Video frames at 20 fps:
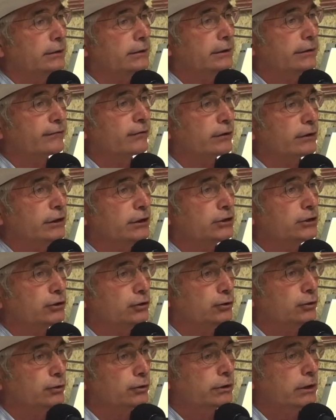different
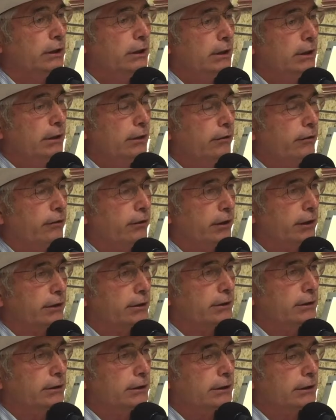issues
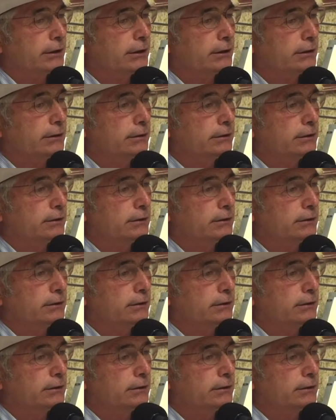that